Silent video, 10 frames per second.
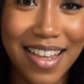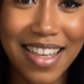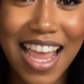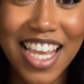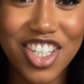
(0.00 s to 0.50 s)

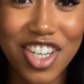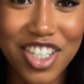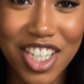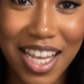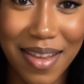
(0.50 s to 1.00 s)
Not
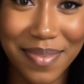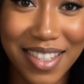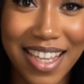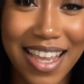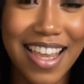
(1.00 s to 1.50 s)
church
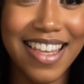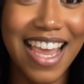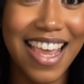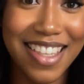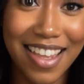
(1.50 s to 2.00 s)
hymns,
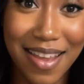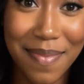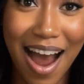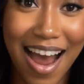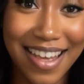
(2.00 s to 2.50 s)
not
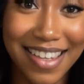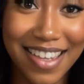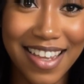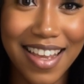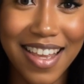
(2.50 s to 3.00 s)
lullabies.
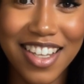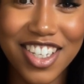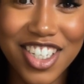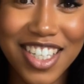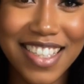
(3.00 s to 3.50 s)

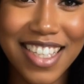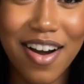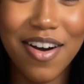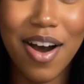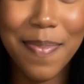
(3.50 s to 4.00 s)
She'd sit
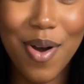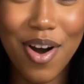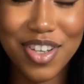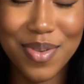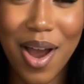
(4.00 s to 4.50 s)
on her
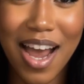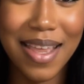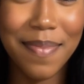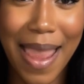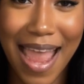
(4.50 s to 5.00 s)
porch
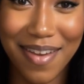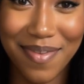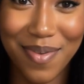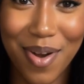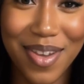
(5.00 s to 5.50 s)
rocking back and
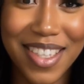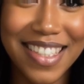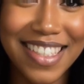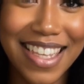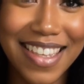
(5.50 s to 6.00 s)
forth and
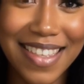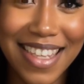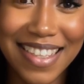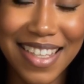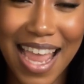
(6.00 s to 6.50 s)
sing
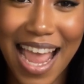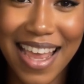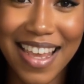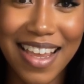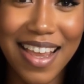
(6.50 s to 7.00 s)
things
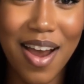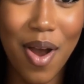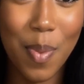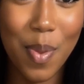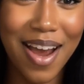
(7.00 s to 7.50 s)
like,
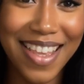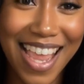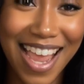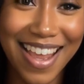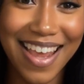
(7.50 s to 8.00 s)
"One
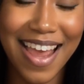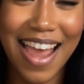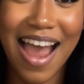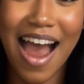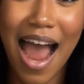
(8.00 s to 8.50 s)
day,
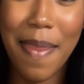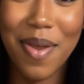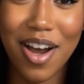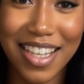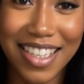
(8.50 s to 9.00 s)
I'm gonna